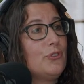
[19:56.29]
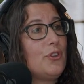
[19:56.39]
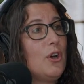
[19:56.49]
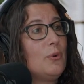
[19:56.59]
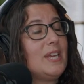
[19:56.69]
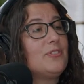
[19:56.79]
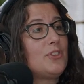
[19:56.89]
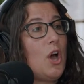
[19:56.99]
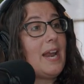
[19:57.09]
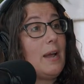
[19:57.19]
yeah. so he
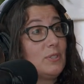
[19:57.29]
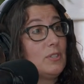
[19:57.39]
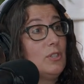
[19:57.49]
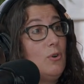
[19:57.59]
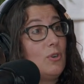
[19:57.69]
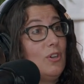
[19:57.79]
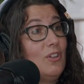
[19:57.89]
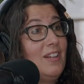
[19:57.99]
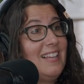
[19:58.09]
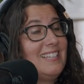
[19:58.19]
thought I was a
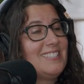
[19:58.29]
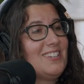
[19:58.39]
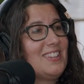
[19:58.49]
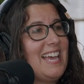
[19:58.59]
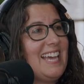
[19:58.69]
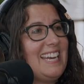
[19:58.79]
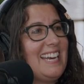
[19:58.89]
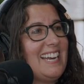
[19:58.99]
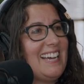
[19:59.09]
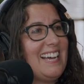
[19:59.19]
local. So then